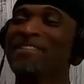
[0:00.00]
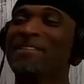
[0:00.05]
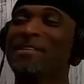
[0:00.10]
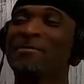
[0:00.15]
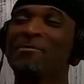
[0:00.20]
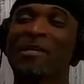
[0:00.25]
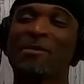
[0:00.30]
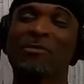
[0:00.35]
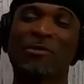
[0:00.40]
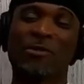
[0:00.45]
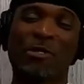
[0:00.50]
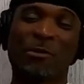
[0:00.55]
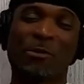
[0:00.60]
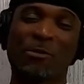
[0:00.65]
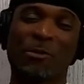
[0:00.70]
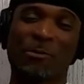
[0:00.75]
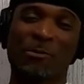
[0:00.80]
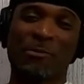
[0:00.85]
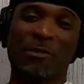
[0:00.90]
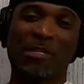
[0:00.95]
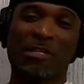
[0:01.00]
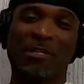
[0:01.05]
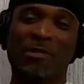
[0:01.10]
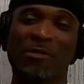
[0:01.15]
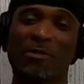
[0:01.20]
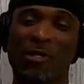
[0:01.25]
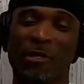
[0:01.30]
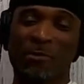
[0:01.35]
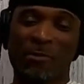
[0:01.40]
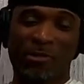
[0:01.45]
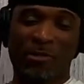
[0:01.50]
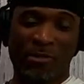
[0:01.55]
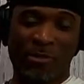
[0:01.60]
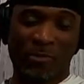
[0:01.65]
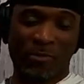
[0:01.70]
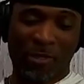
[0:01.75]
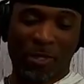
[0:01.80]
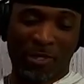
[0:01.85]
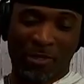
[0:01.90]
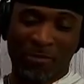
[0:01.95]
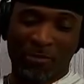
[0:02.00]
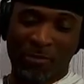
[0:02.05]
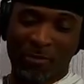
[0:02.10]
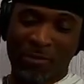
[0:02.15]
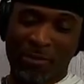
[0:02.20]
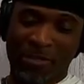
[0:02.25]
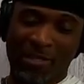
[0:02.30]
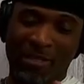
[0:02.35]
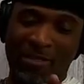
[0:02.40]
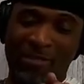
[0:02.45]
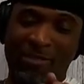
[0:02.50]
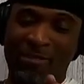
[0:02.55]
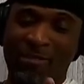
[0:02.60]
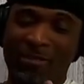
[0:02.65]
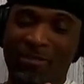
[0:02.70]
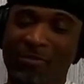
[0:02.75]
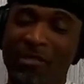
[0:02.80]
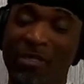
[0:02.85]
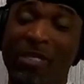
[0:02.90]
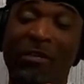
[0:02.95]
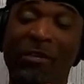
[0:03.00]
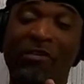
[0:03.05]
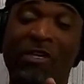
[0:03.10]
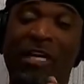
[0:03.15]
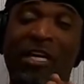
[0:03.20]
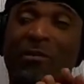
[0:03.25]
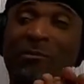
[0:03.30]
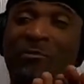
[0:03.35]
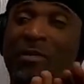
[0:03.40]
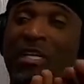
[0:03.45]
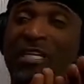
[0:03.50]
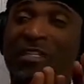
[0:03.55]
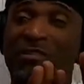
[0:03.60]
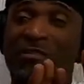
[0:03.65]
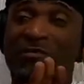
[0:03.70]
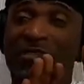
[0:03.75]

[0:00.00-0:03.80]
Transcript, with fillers: sometimes you come in to meet You come in. You walk into and, in Philadelphia had an amazing